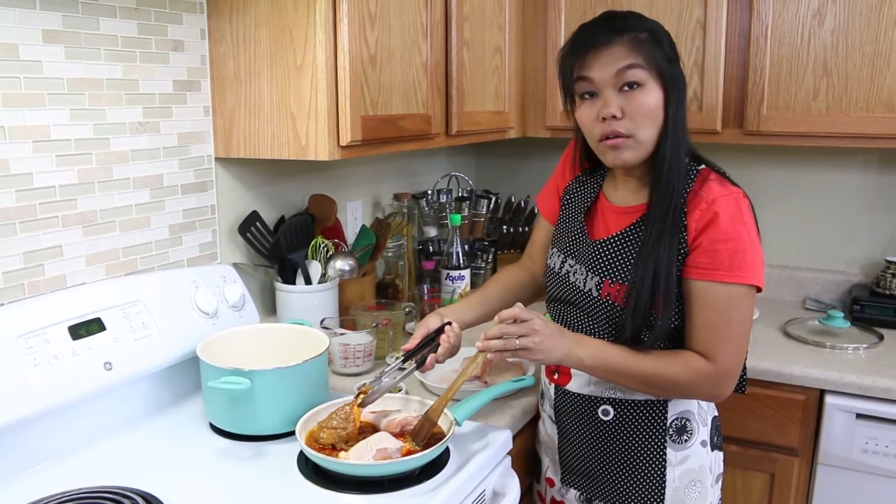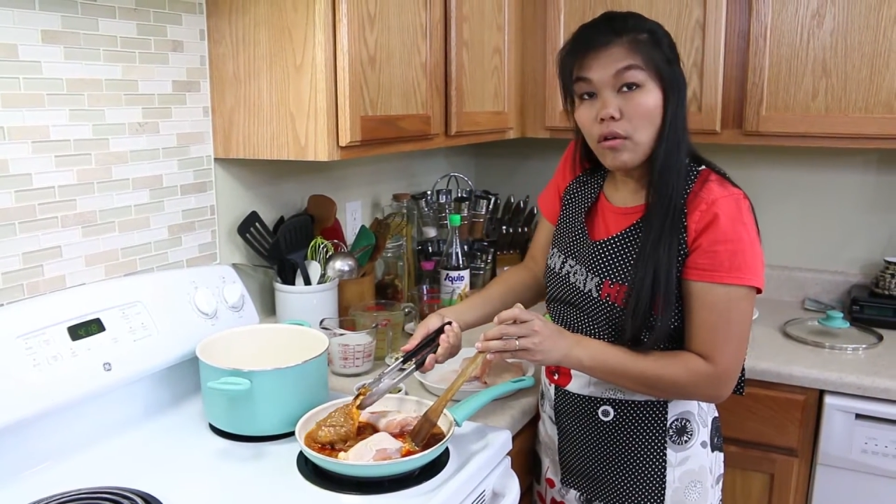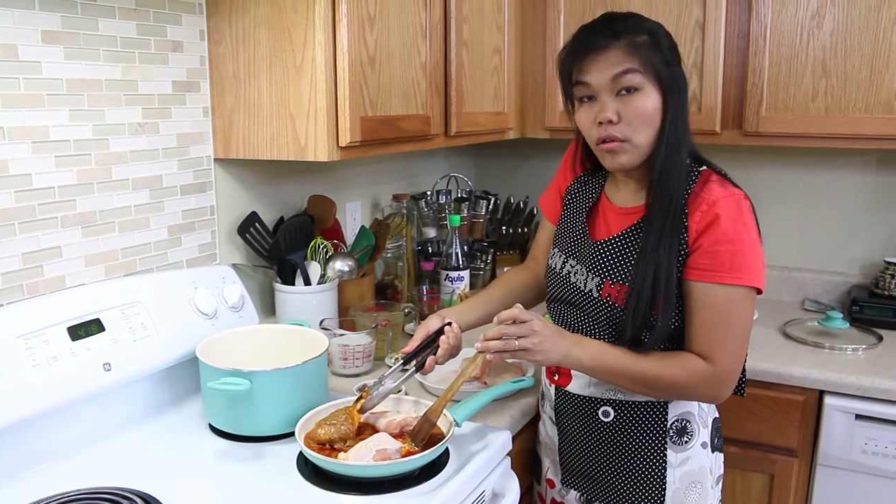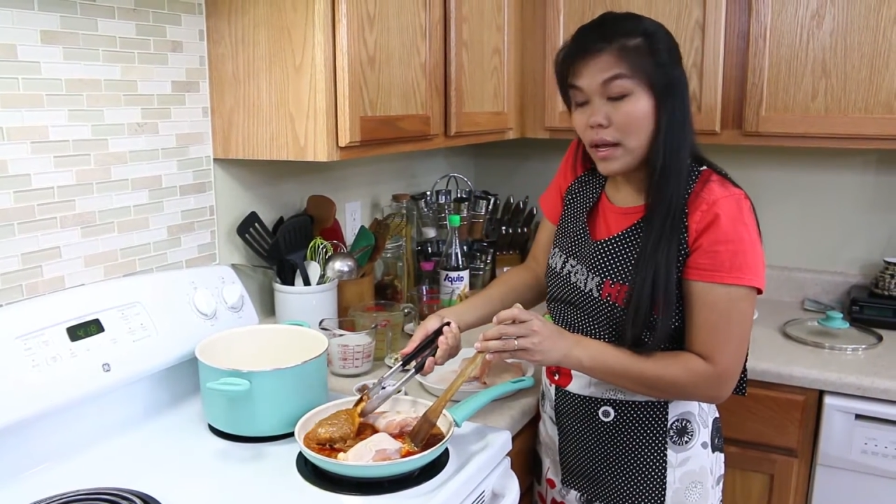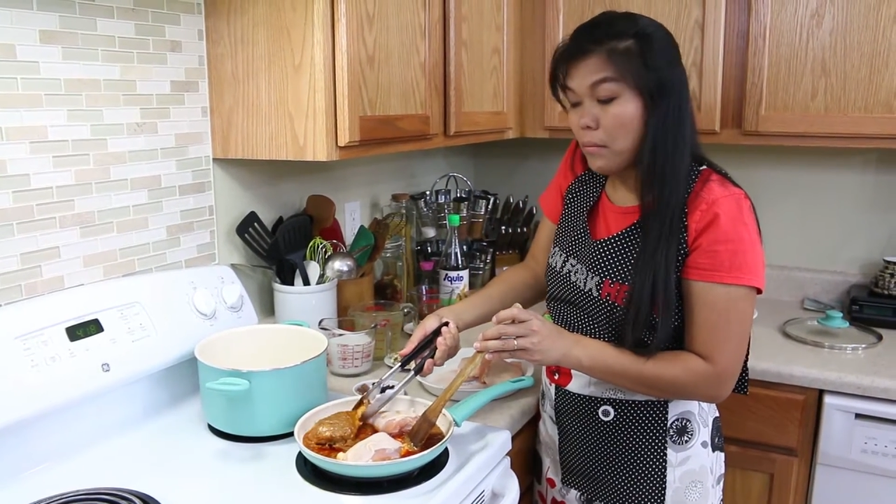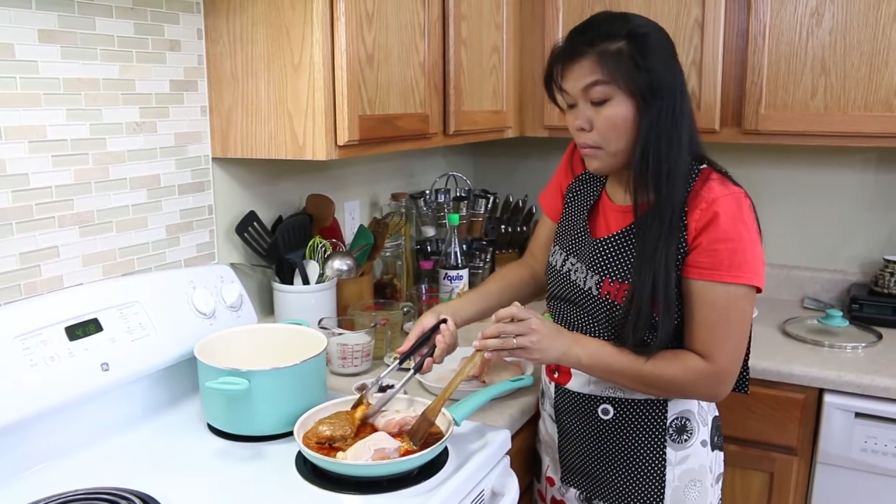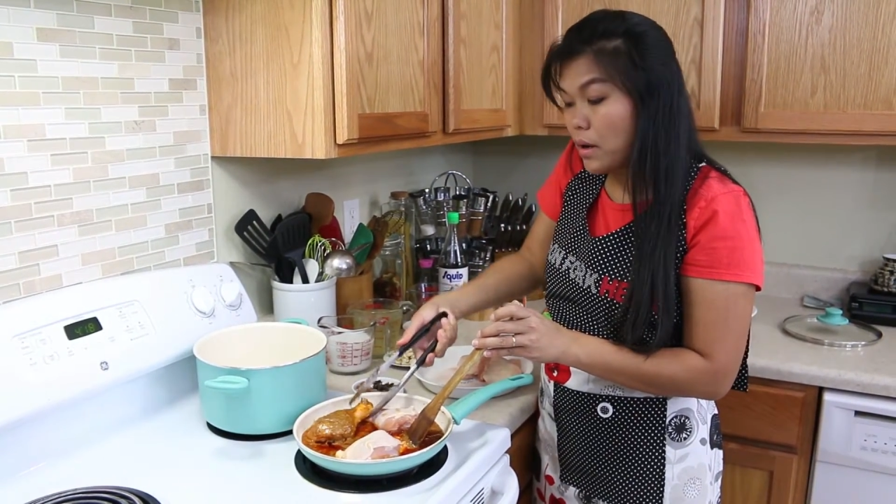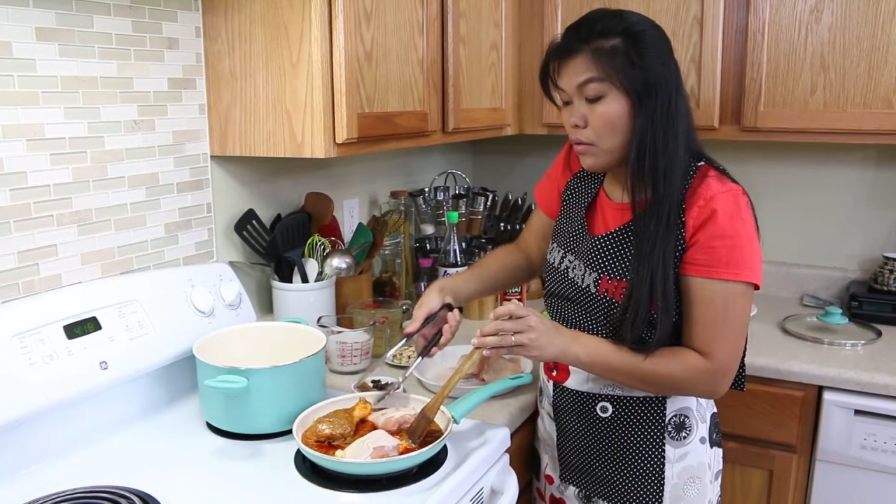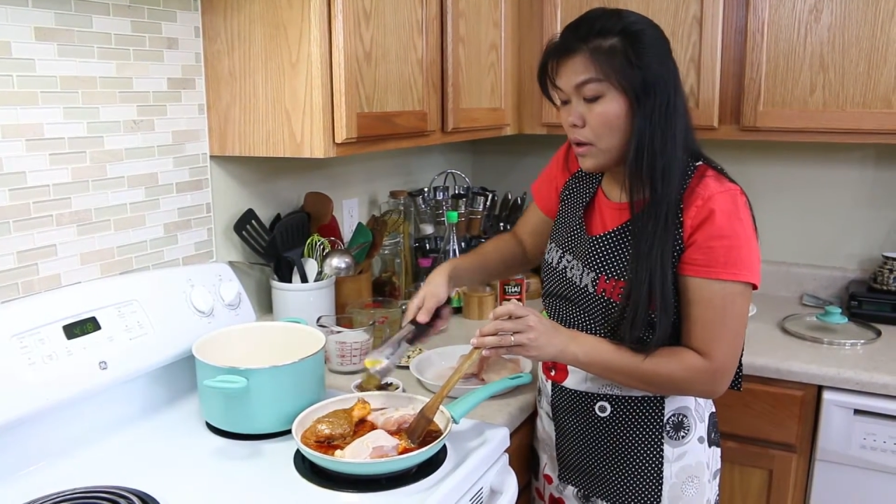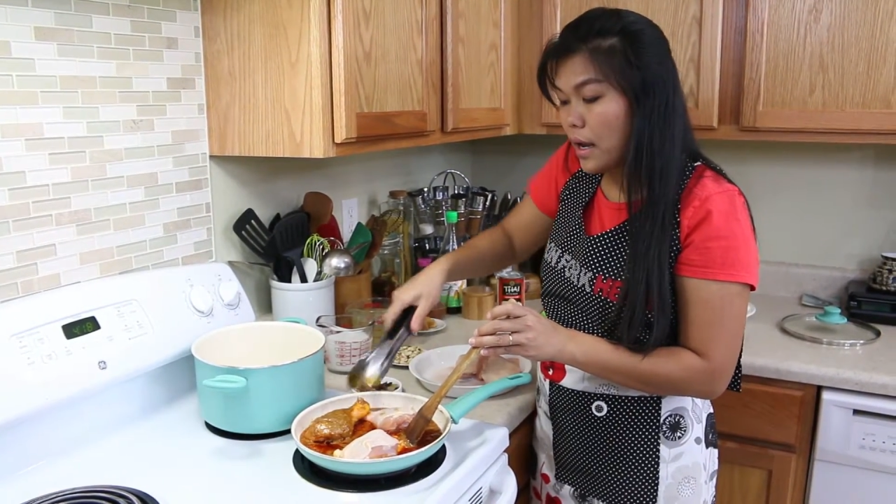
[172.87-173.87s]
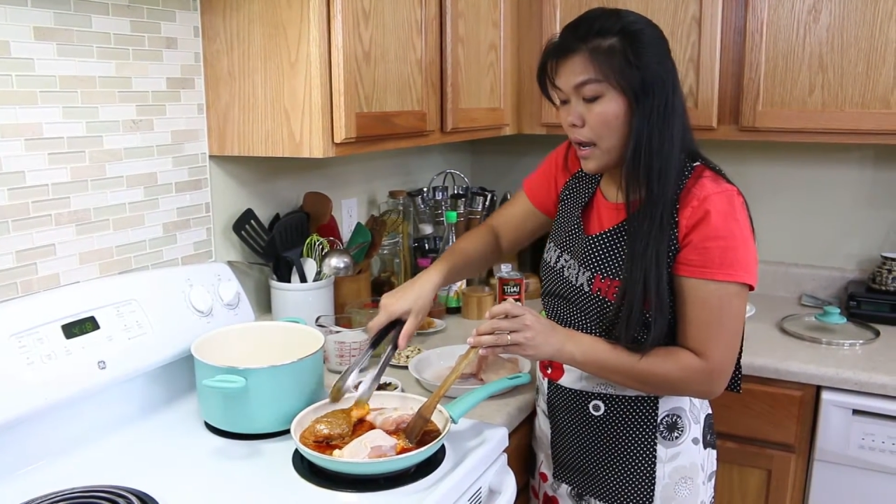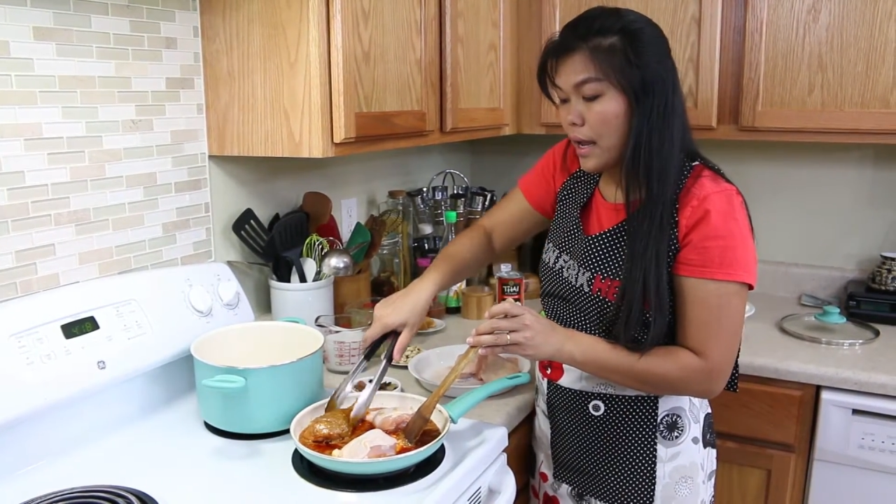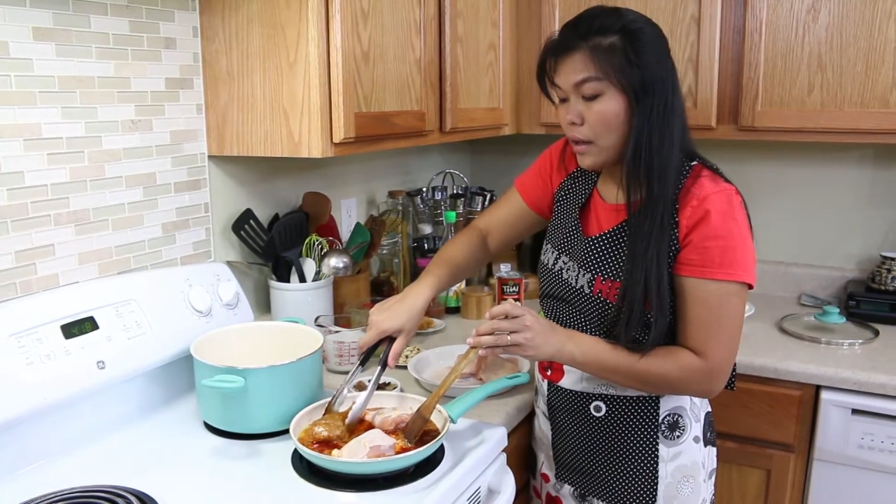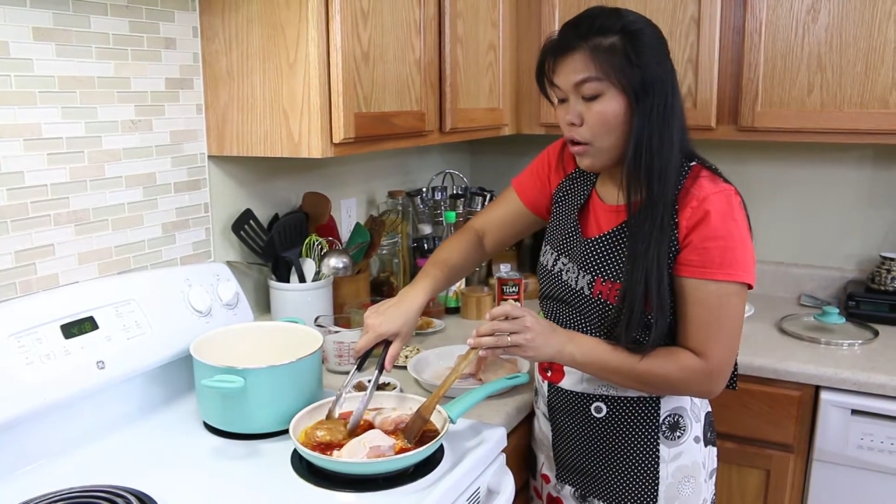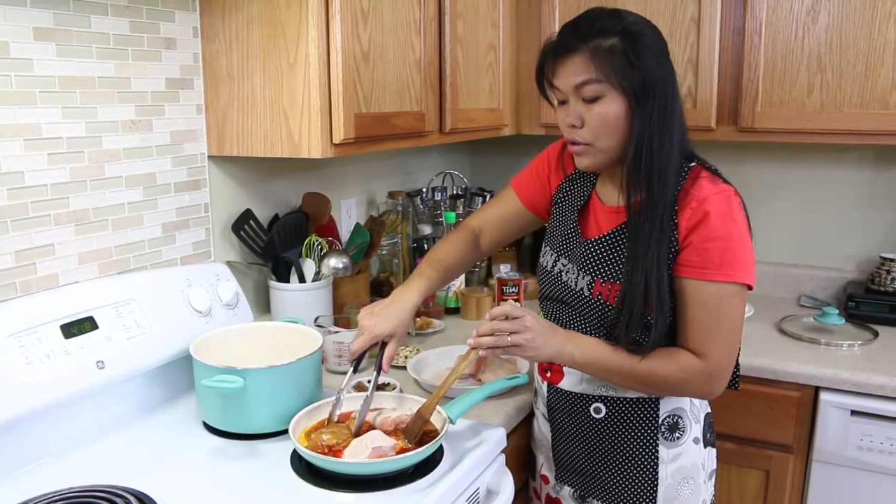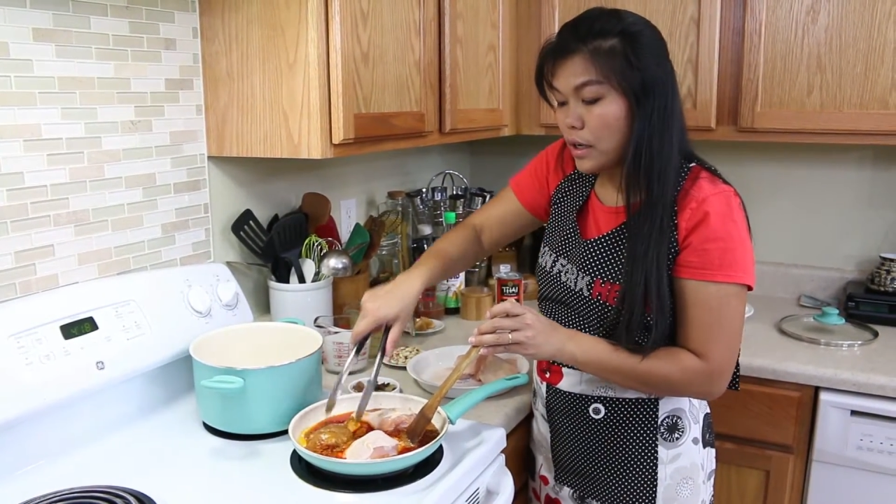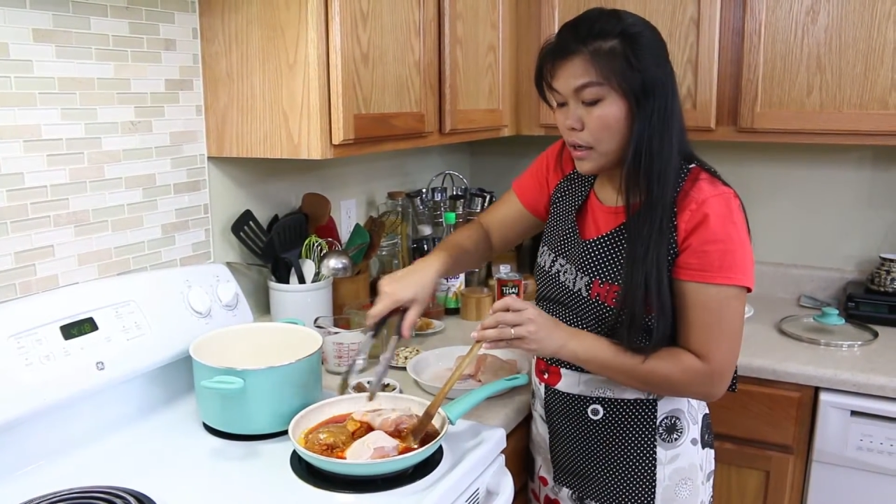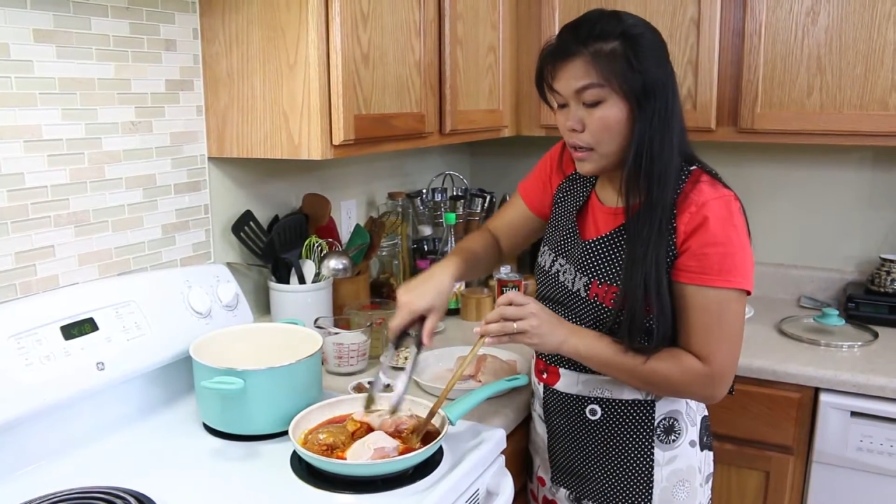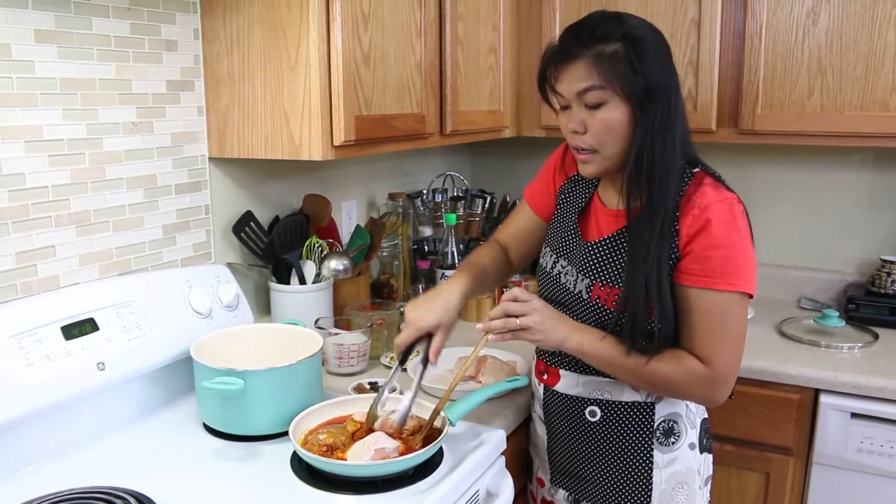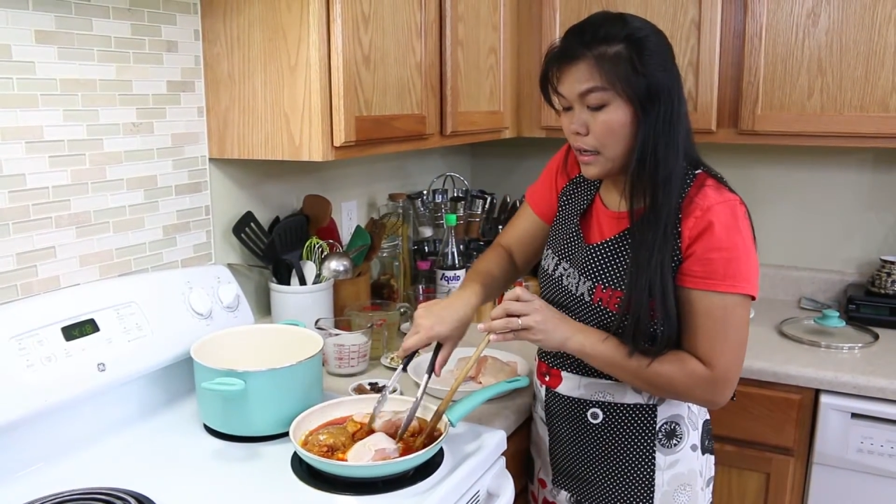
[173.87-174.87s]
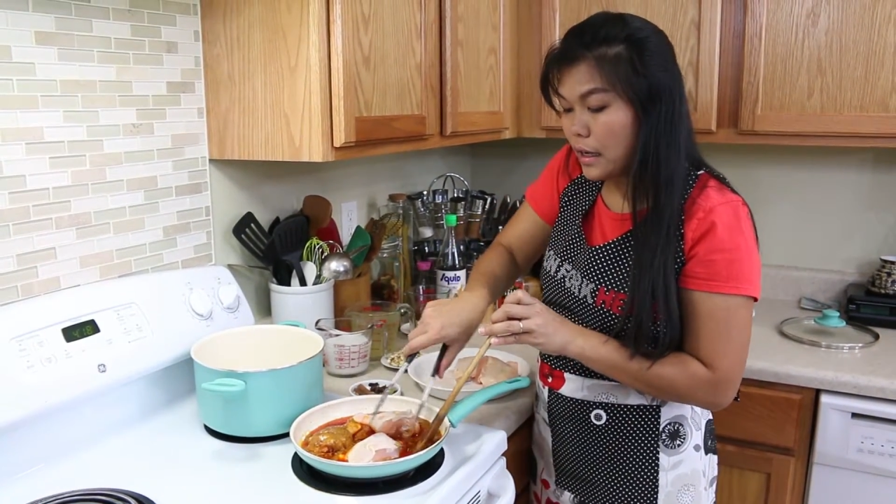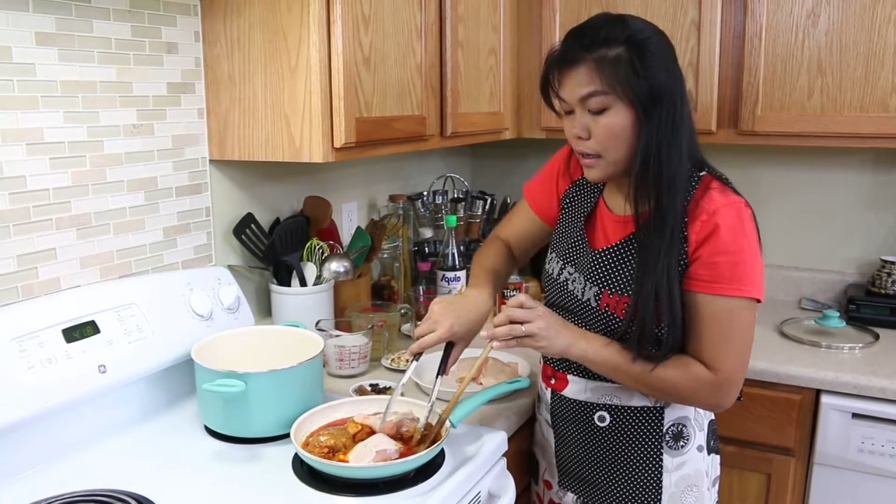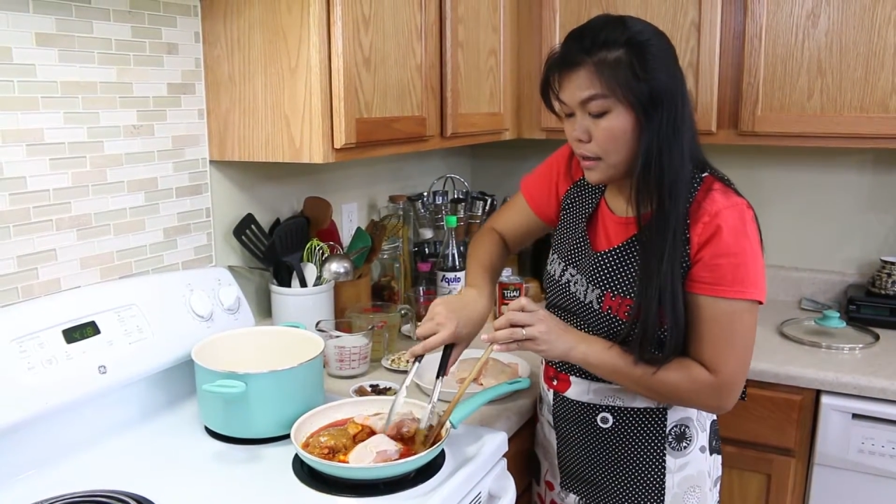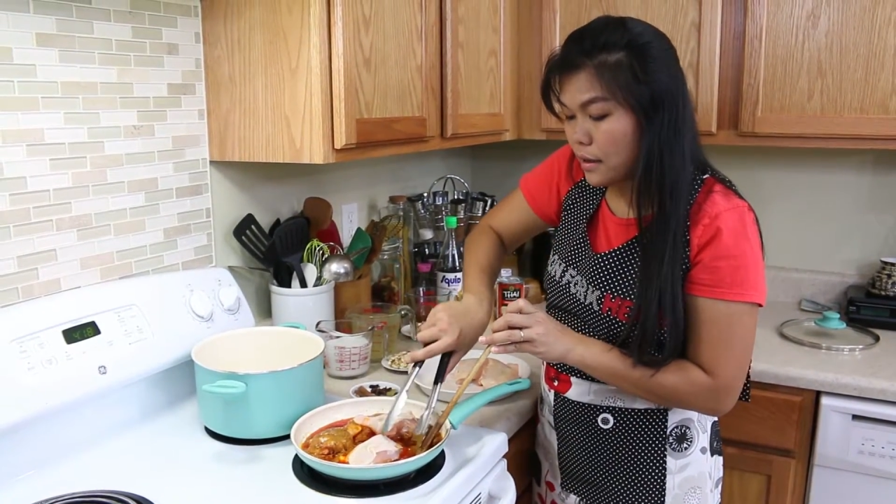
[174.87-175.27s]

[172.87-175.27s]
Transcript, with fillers: coconut milk, and all the curry